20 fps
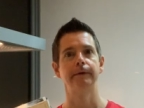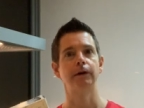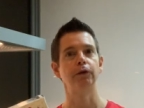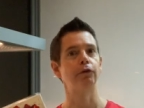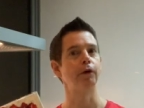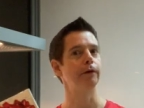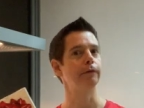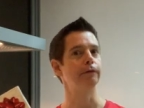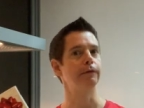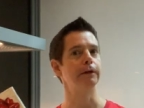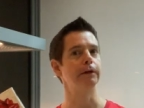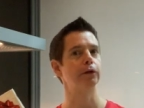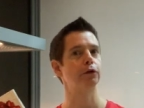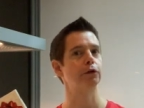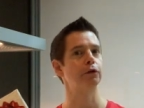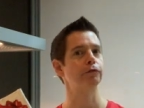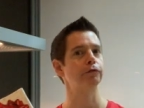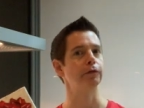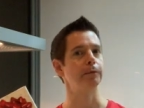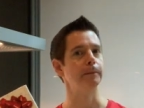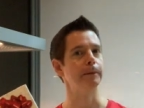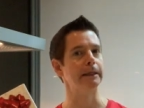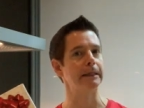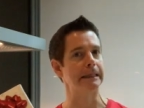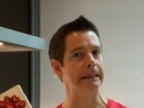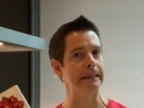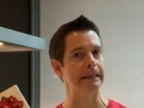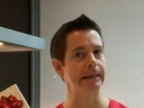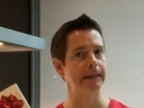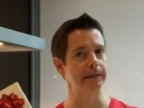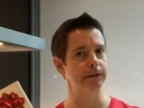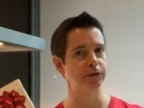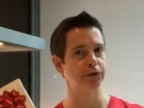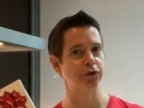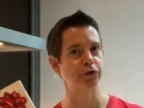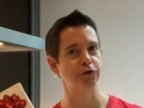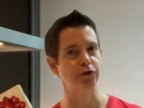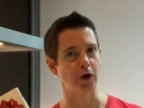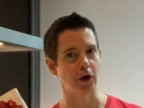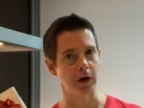great vehicle for me to get
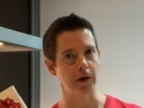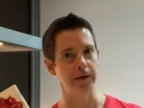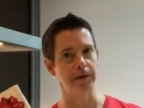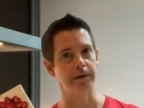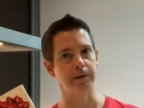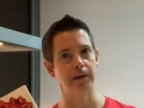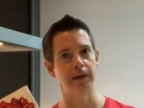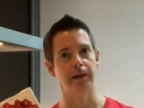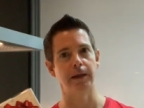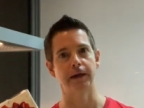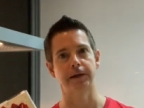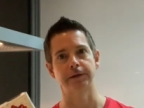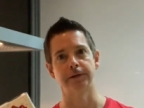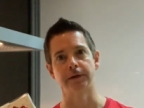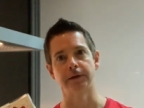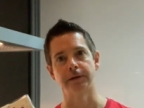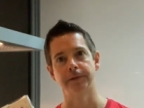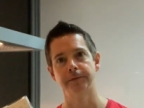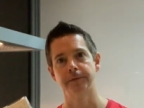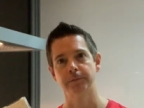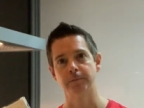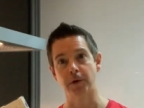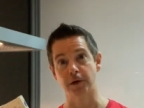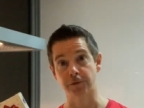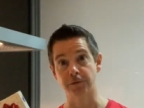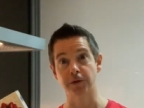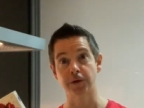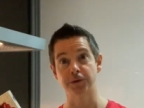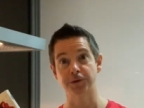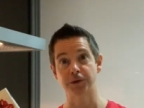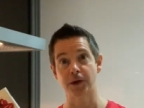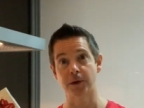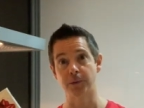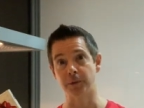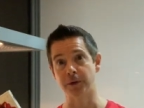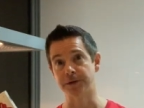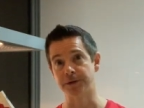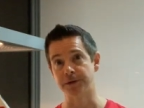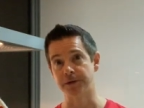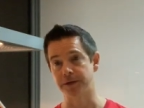started collecting. My first set
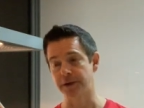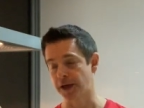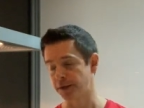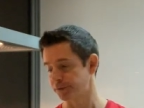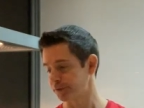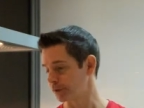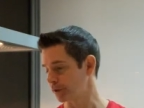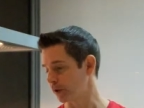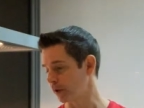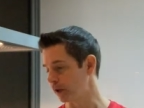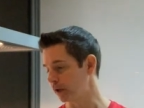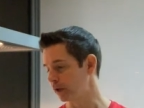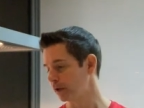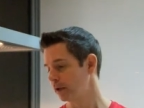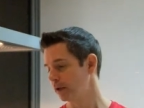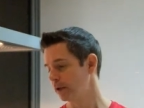was the Death Star,